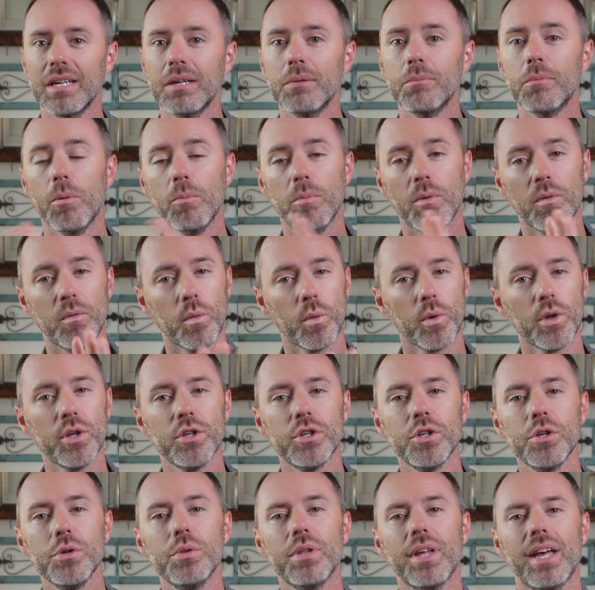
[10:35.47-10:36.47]
But before you
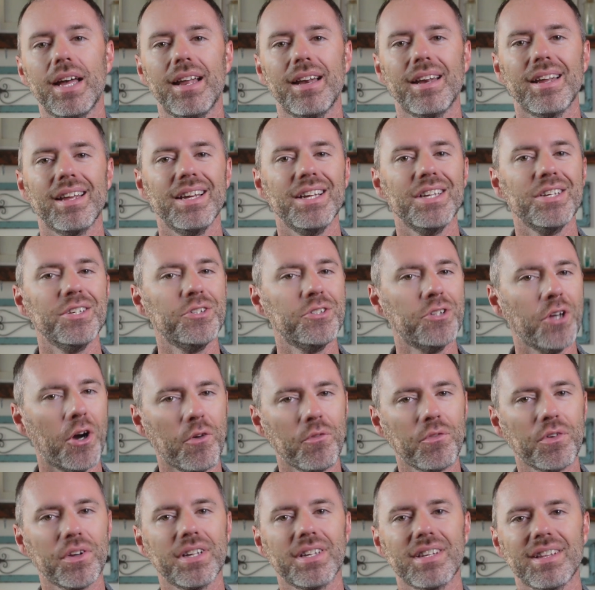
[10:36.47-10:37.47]
do that, don't
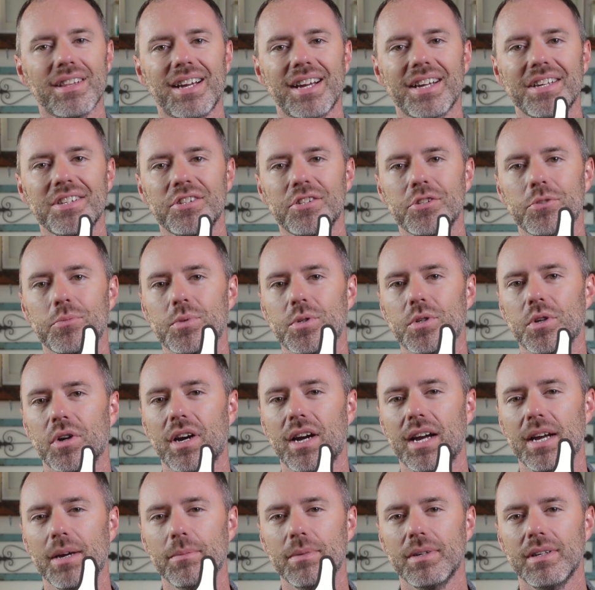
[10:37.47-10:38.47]
forget to like and
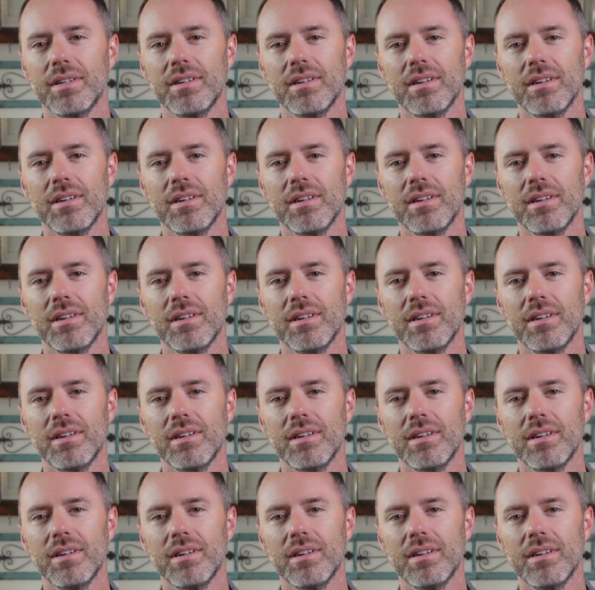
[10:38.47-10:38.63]
subscribe.